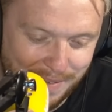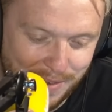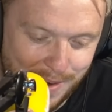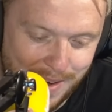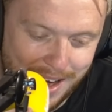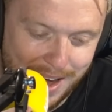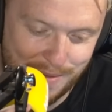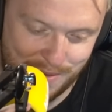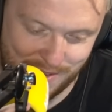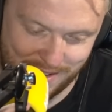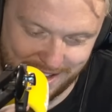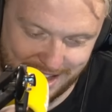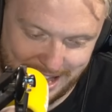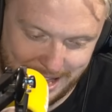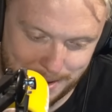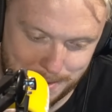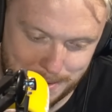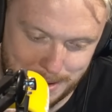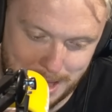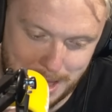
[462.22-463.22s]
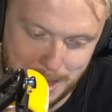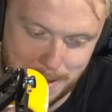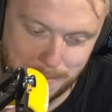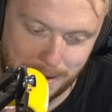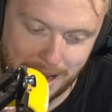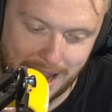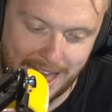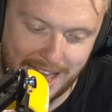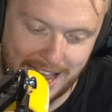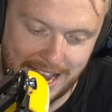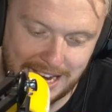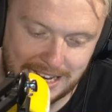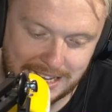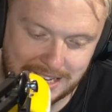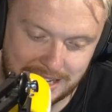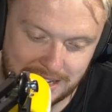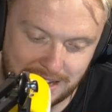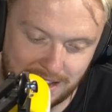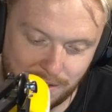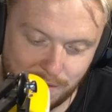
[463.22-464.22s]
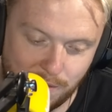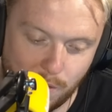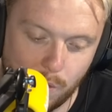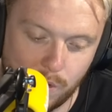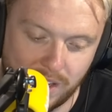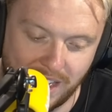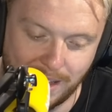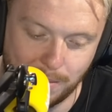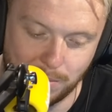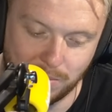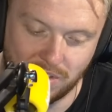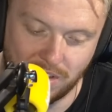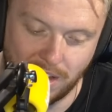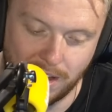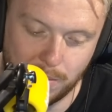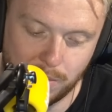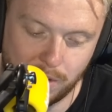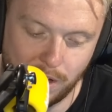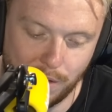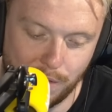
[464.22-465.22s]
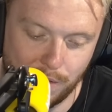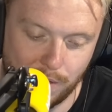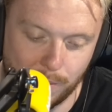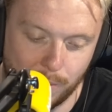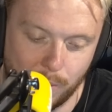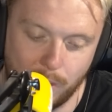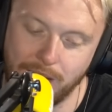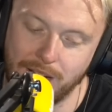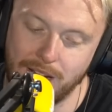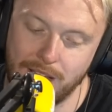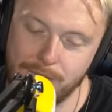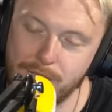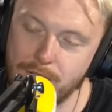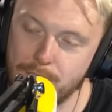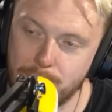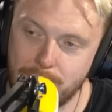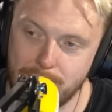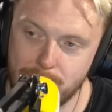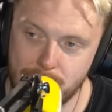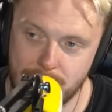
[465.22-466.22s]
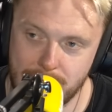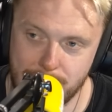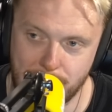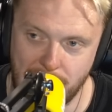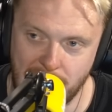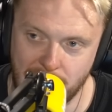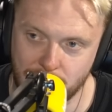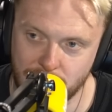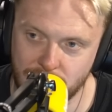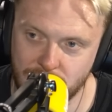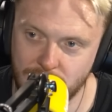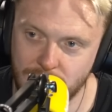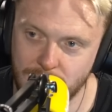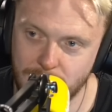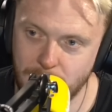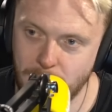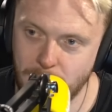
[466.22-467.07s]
you ever played, there's 4 games there, we'll go through them quickly. Have you ever played rebounds?